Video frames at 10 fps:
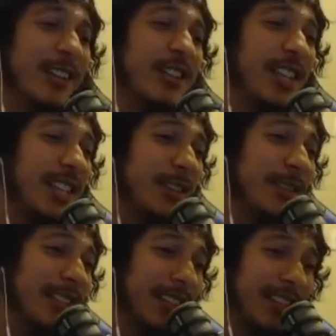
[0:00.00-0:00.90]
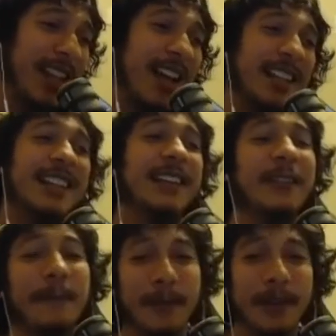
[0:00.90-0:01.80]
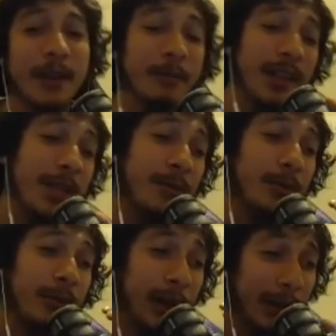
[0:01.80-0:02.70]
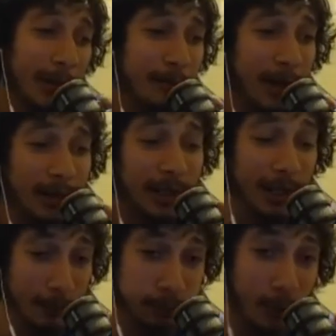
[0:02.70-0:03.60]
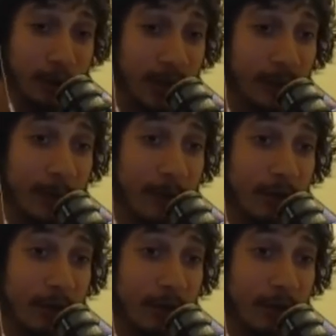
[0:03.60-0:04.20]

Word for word: G U in the chat. Blade Drew talking about approaching from the